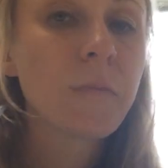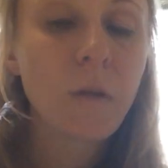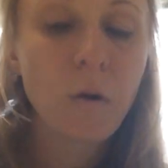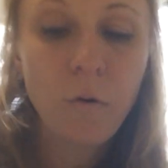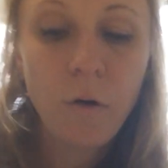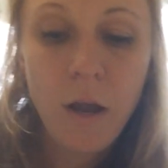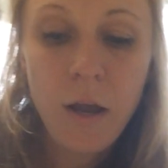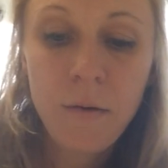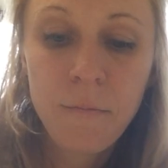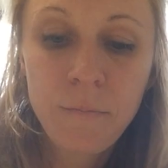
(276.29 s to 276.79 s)

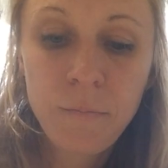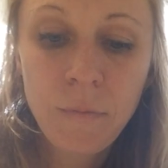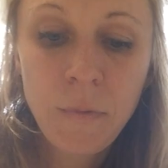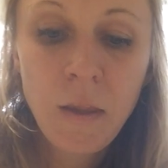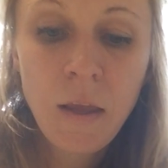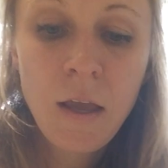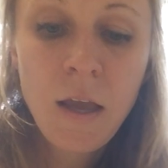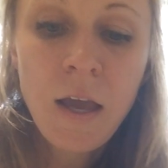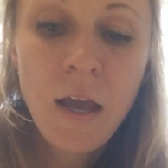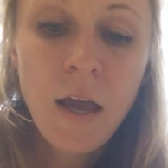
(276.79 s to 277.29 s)
Okay,
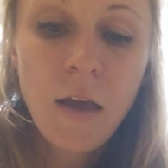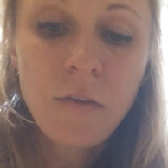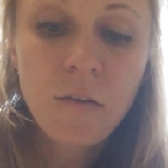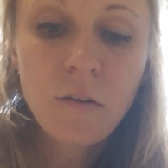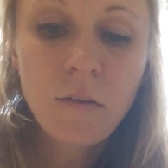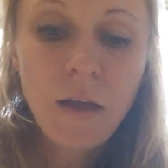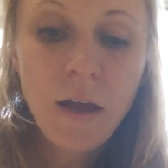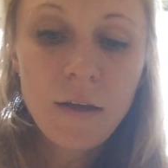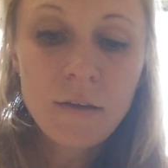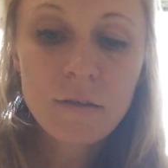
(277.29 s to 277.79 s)
and the
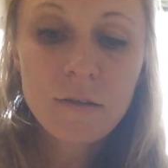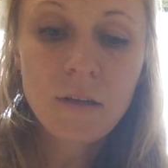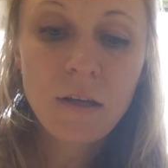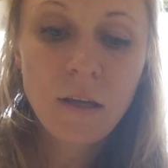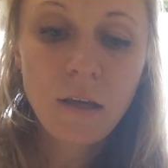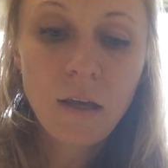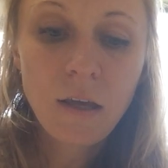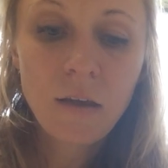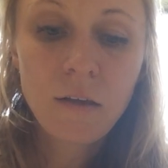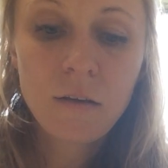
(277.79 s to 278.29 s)
last
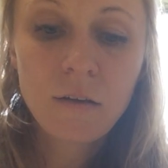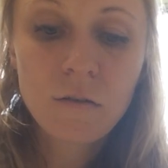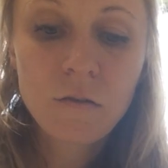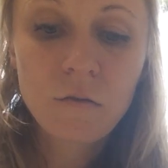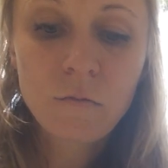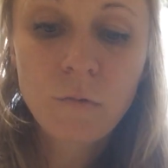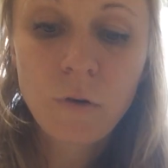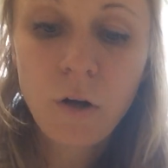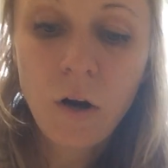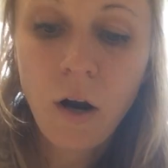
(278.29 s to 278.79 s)
thing
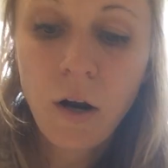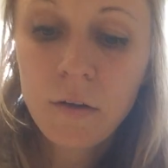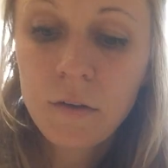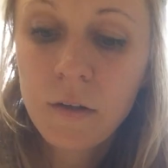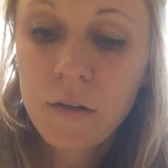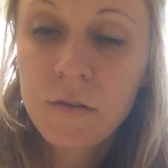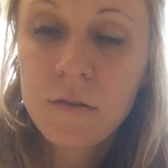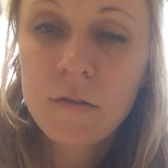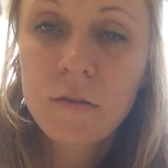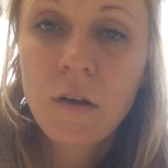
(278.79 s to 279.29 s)
is,
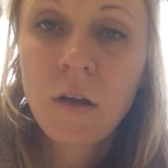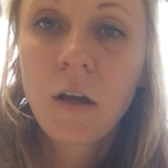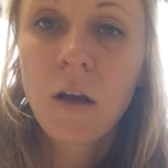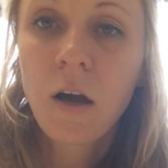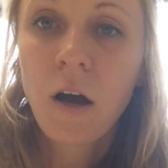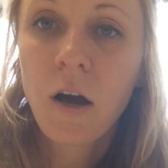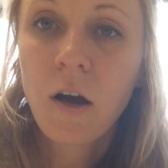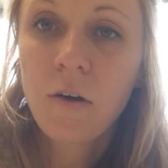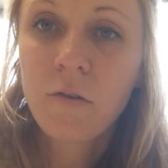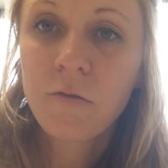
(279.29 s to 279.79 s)
regardless
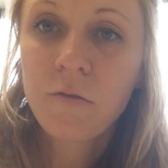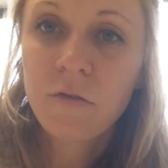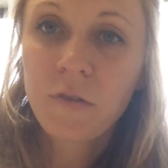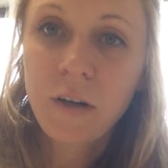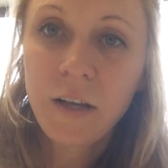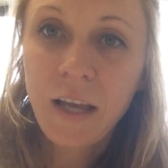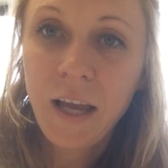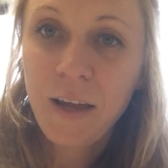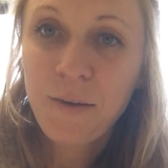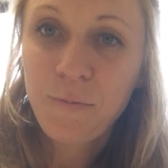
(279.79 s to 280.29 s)
of,
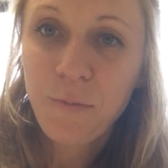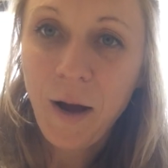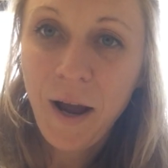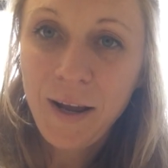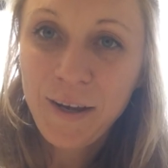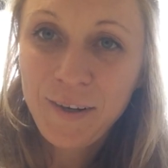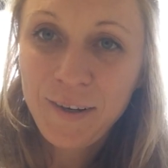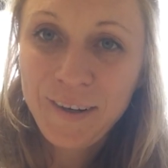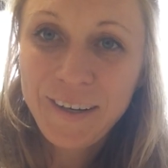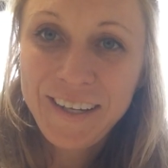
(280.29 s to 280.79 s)
again, why
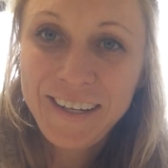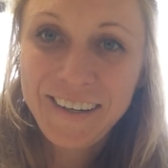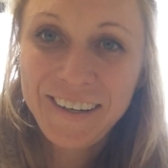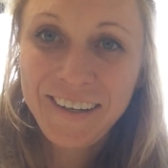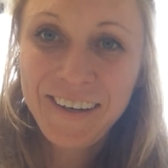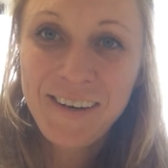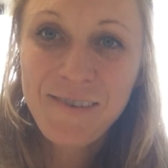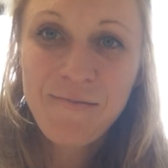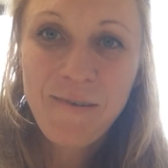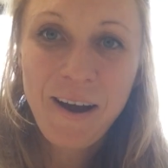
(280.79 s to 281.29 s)
you're
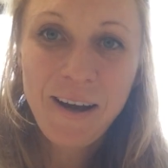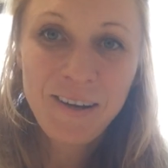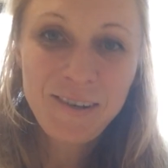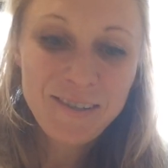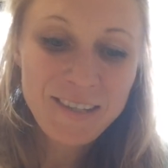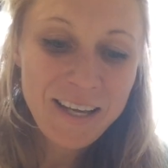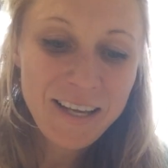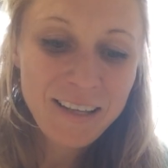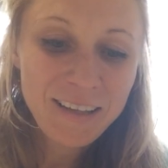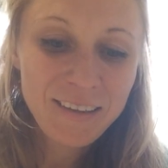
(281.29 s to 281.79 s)
here, why you're
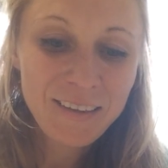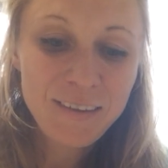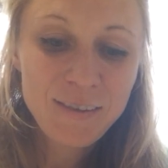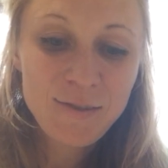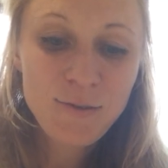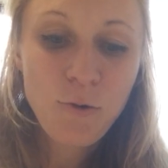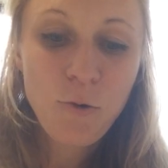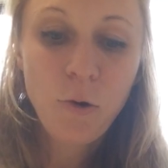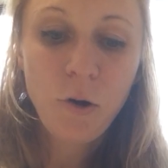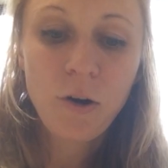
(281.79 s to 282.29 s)
taking
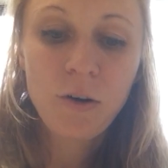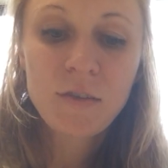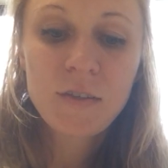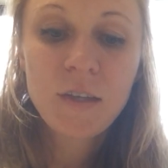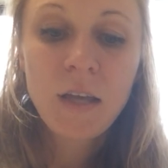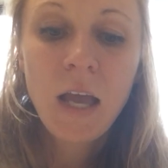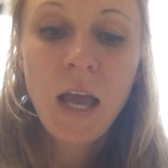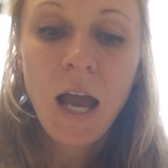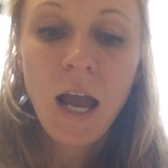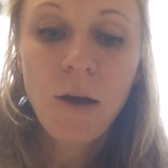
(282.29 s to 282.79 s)
this course,
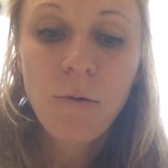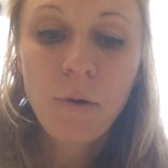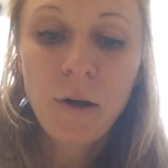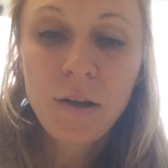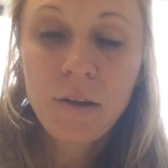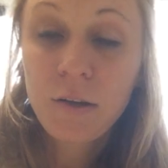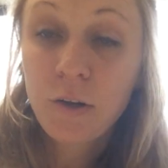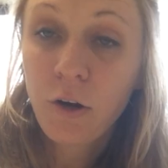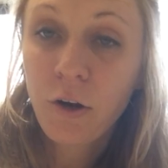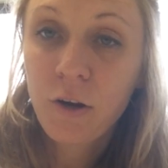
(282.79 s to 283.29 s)
I want
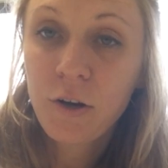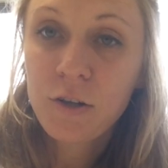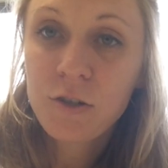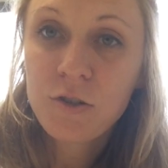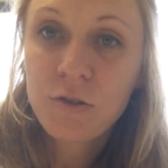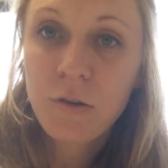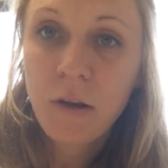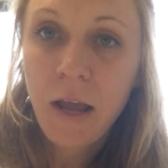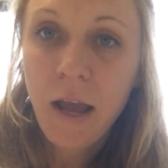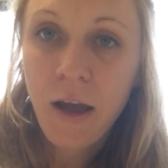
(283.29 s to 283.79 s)
to encourage
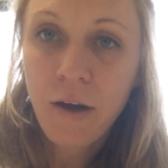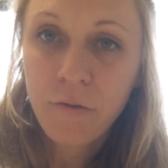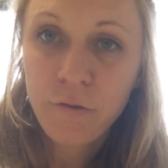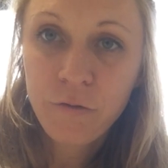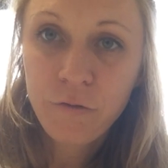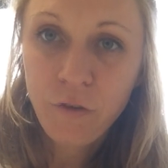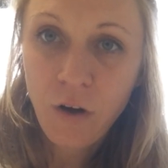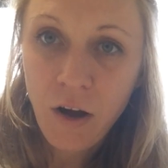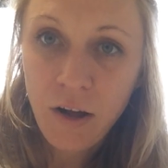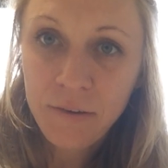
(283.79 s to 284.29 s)
you to have
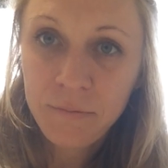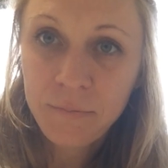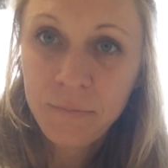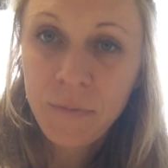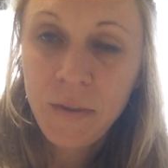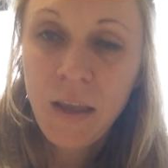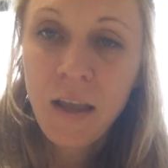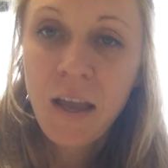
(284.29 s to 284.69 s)
fun.